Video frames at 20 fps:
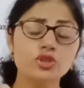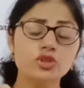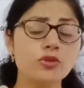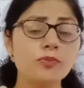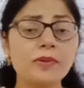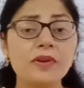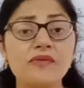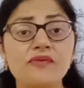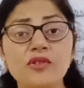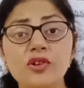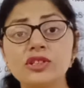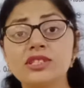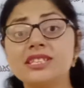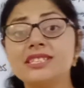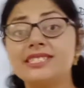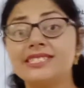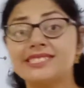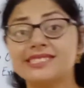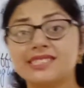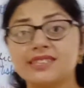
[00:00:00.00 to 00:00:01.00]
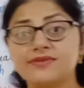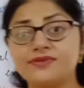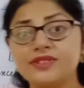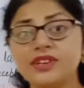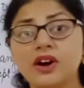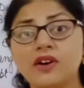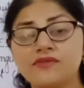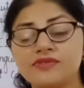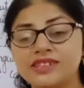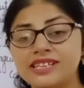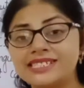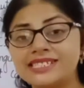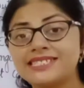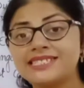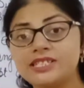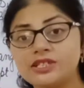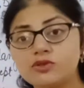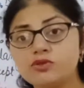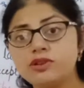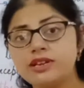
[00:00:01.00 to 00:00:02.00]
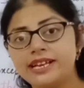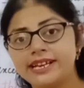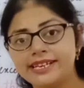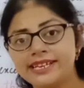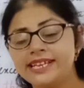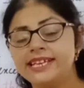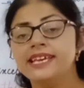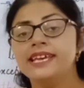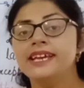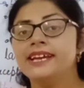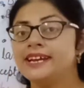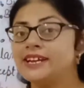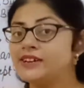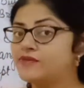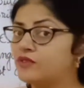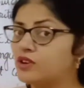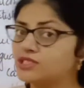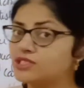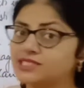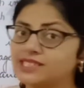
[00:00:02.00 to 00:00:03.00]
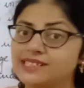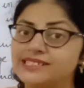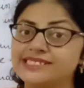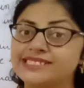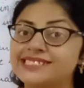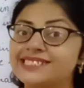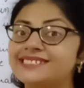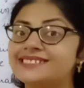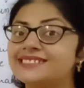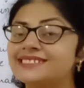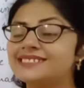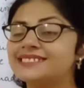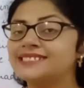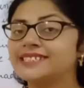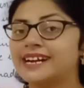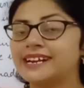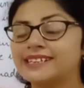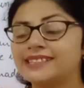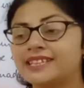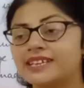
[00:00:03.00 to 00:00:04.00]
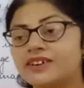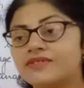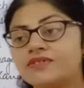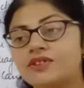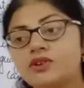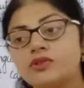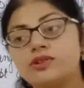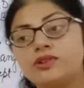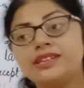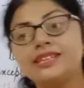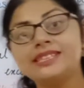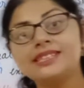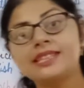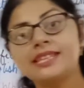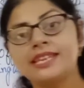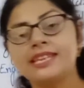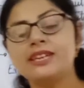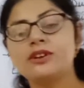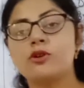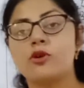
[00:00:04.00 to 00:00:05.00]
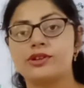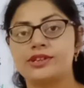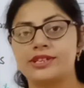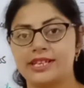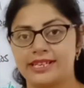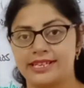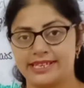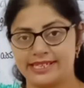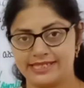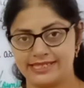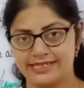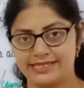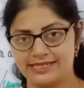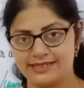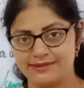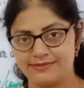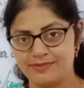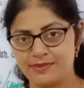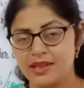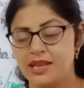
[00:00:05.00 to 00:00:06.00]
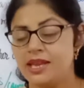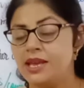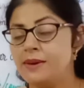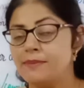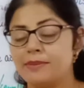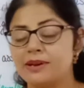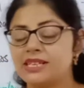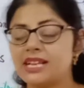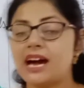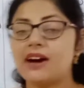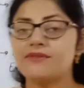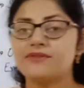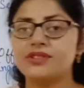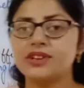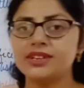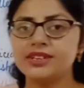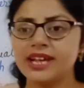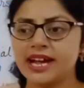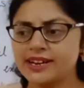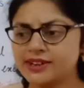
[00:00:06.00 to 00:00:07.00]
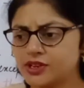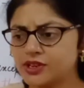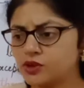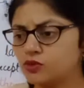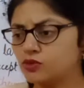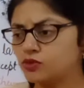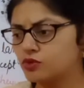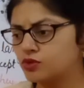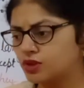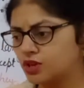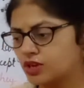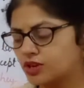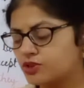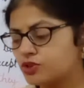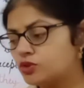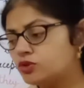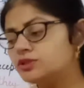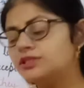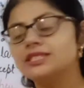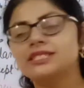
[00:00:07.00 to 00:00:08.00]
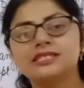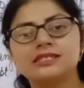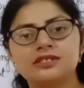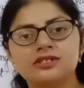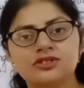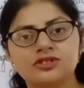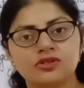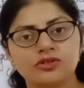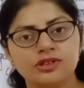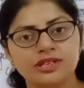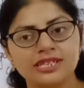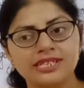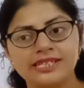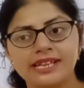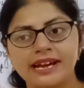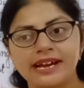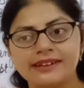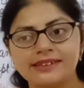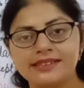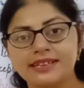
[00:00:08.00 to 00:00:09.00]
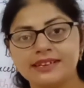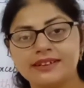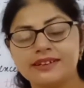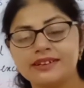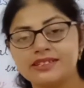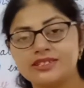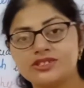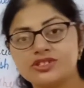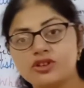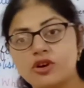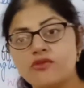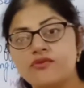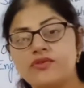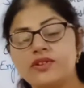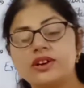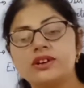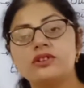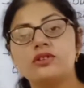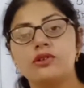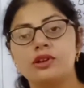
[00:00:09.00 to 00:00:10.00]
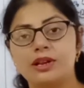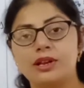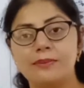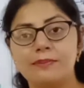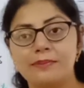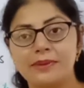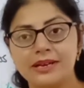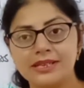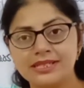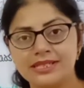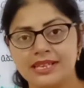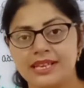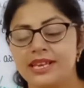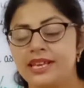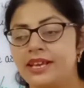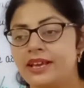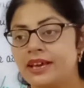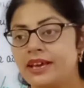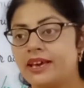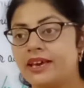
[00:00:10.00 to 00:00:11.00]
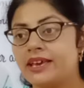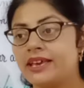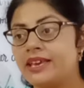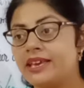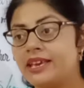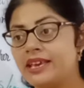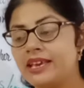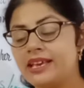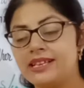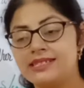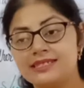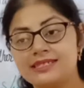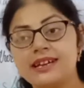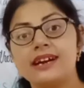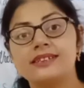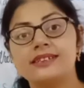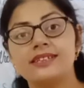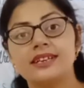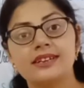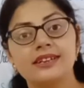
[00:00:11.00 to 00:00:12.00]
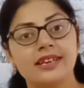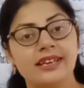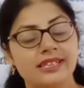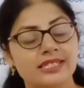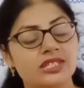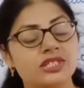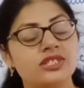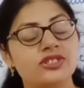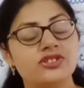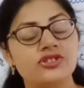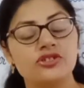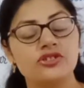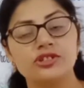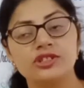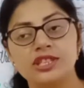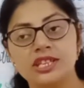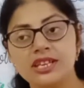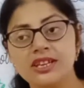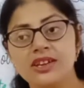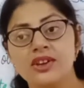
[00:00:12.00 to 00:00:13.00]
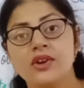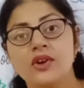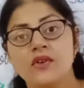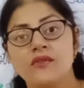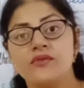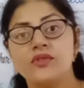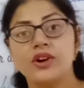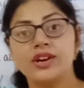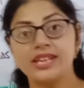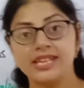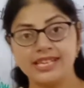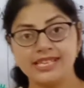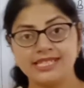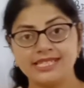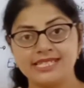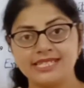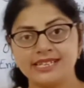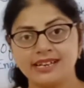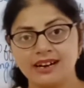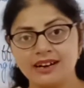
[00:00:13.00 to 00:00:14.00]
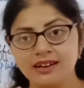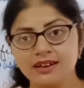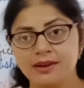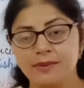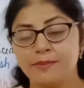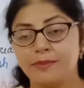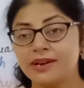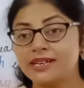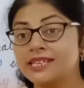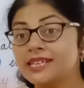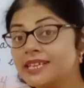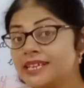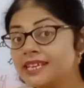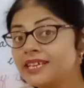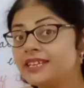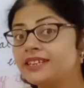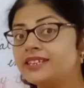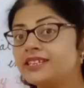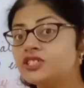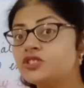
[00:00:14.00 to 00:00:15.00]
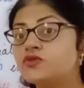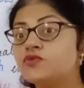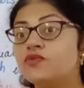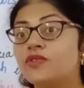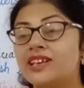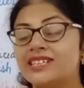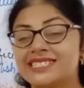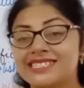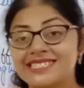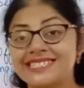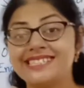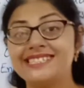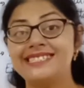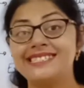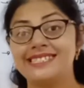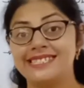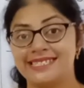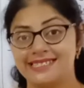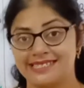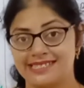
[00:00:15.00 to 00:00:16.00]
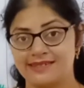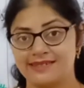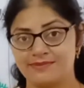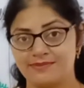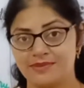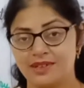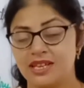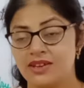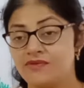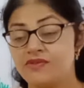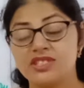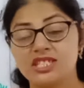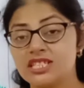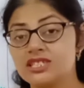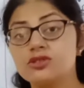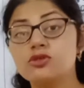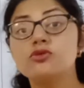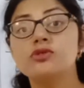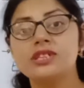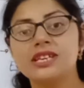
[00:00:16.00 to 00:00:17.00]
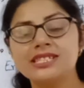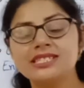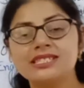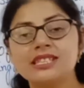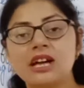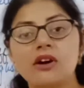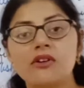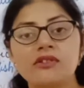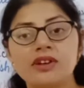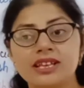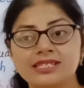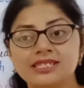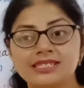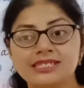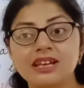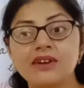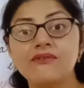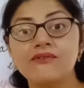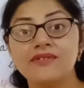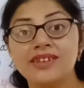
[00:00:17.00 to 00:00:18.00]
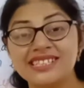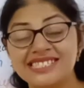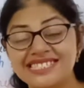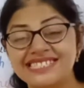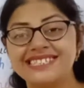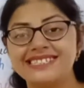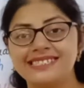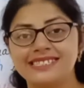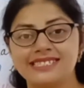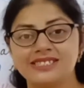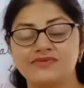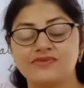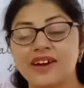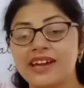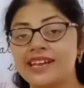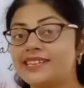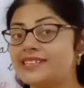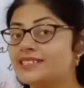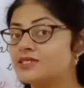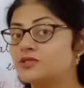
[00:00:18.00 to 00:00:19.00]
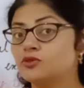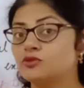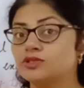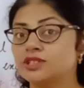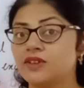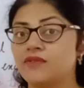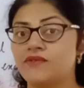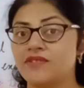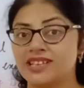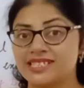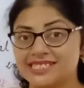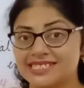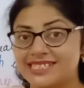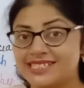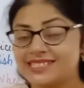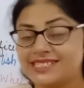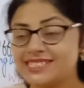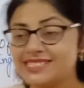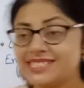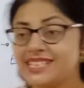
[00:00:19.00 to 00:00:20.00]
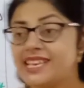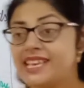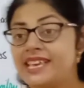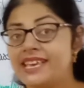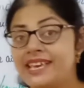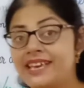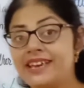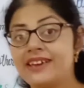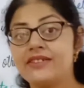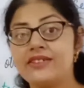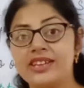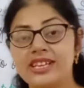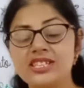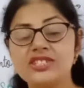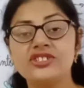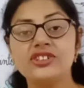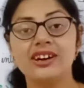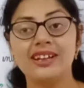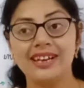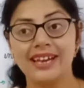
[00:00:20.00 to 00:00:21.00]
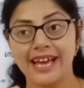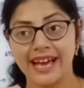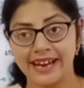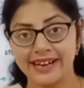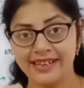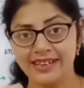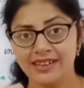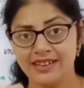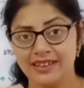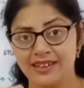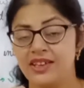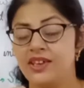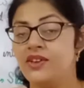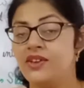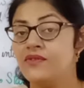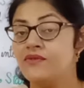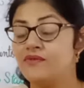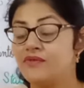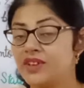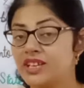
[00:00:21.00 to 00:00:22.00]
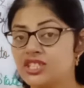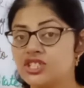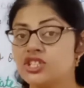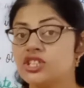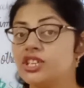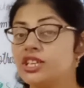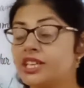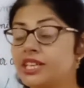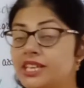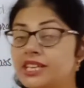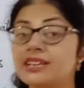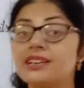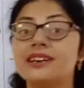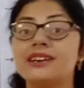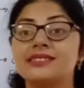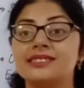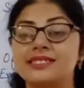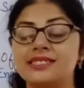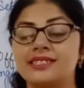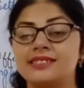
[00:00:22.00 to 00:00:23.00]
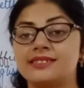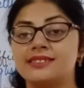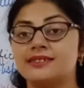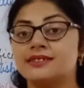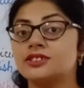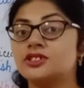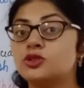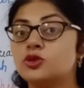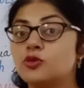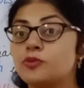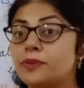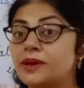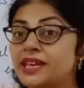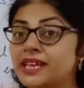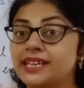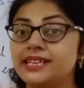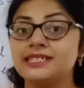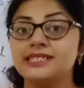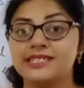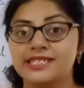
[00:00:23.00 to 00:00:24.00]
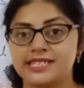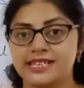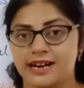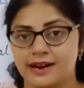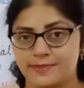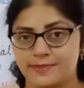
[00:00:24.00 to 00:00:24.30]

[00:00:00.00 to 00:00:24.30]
before the discovery of these new land, it was considered that there were only three continents. But after that, you know this story that the Christopher Columbus, he started his journey for India, but he reached West Indies, which is today's now as the West Indies. Why it is known as West Indies? He reached a land which he considered to be India.